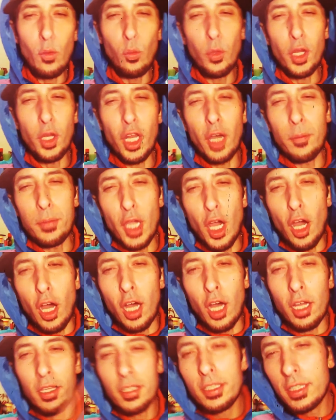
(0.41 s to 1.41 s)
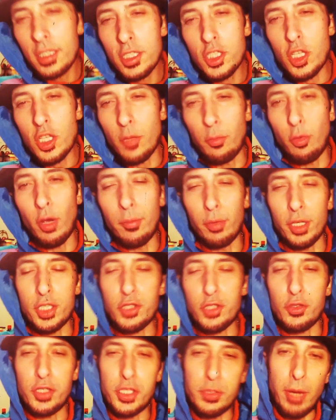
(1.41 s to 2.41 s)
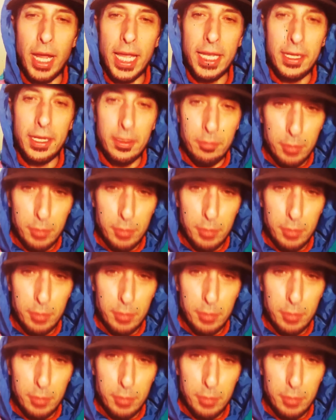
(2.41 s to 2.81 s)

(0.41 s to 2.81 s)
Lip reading: What up, y'all? It's your boy Brick Street Sprite in the